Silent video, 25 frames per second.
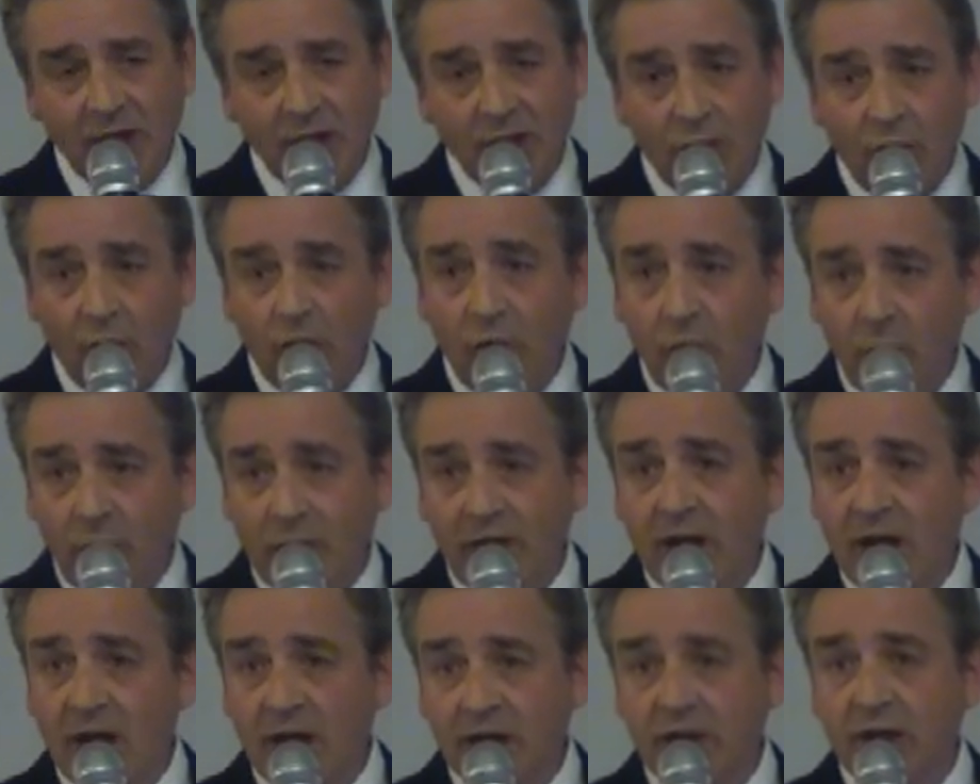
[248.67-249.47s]
or
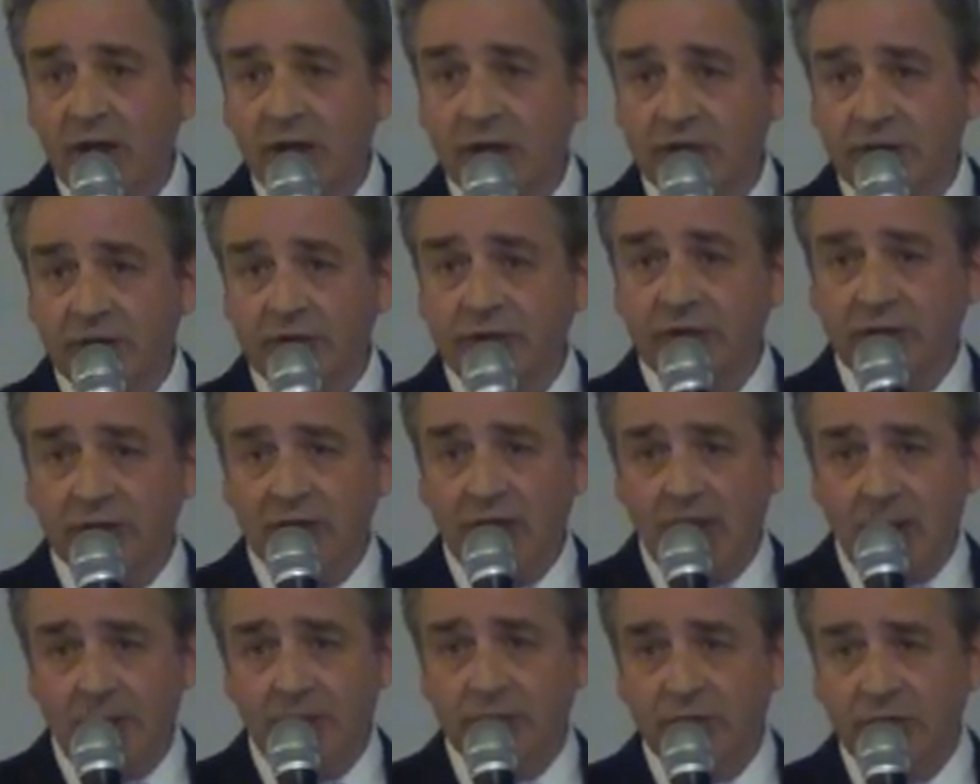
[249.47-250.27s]
we are going to
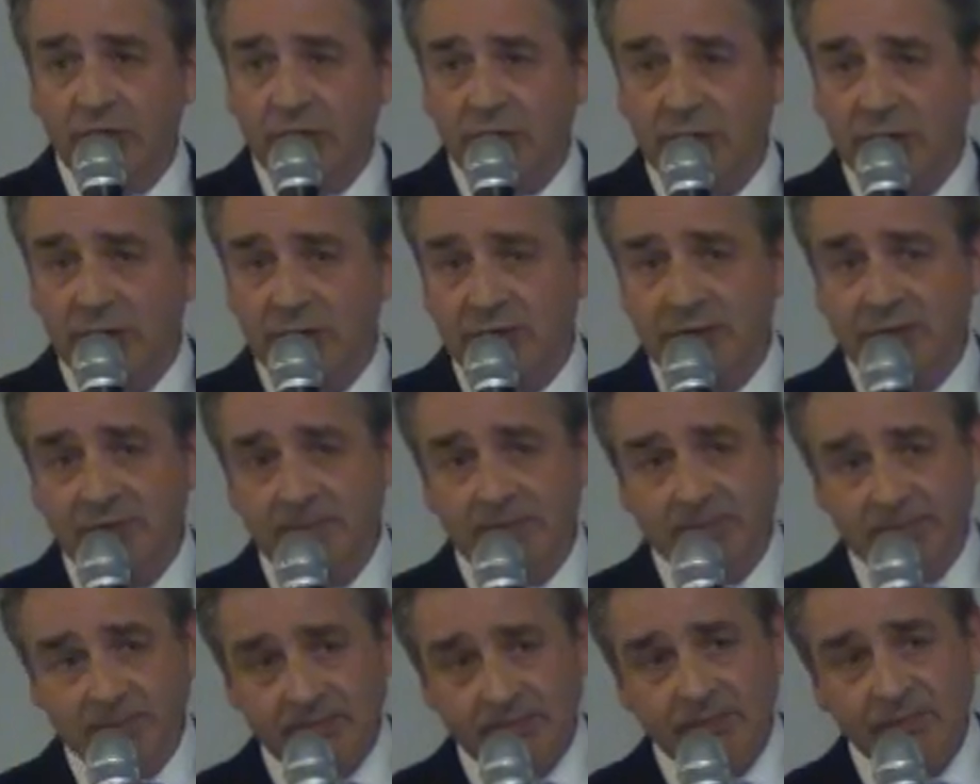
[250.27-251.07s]
succumb to it.
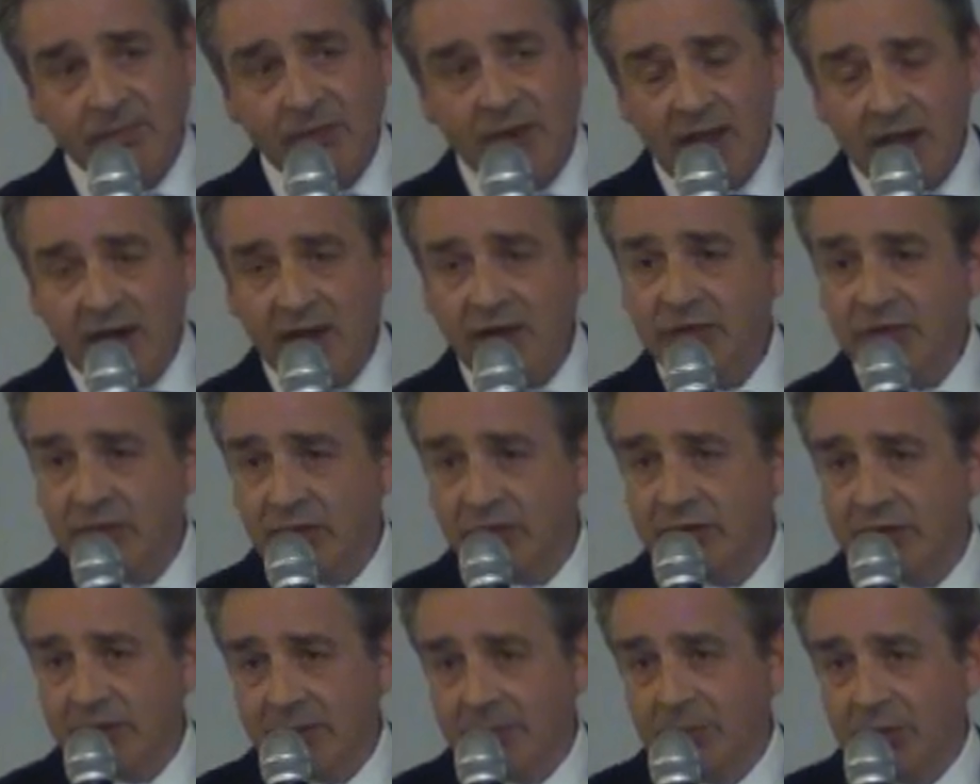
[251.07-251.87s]
And it's
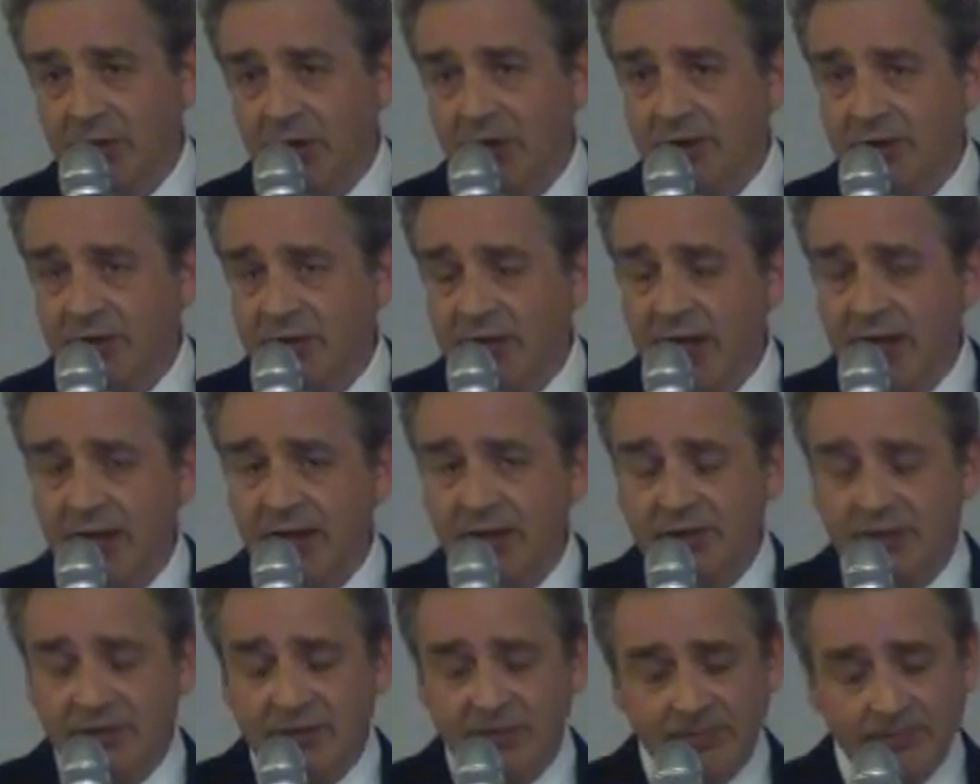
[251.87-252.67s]
as simple as
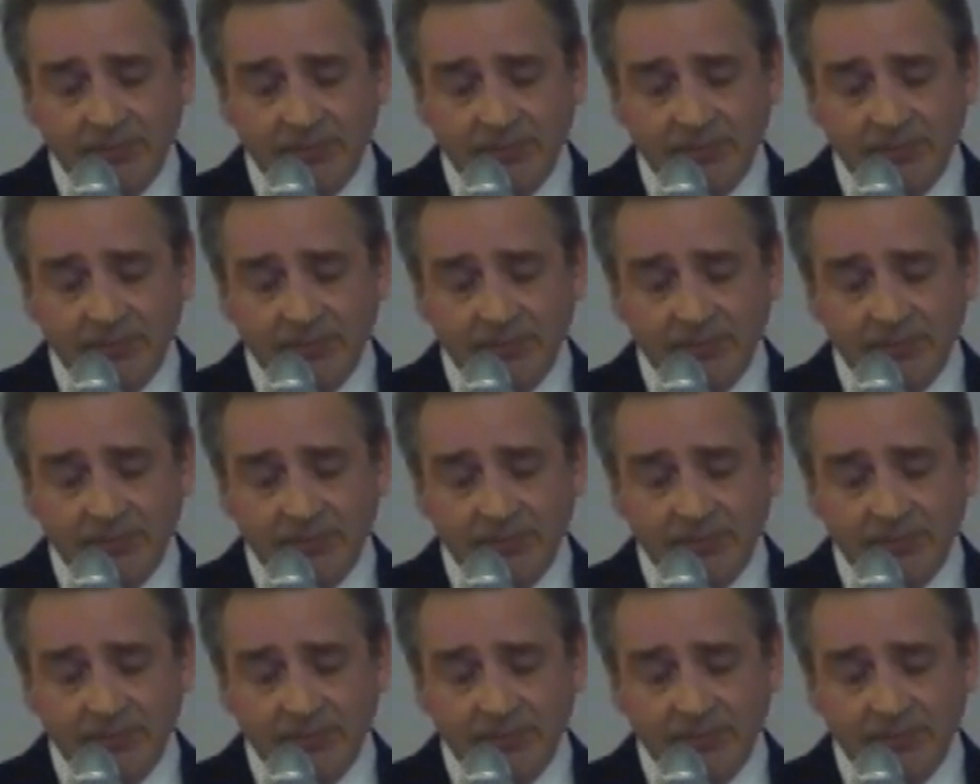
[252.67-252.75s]
that.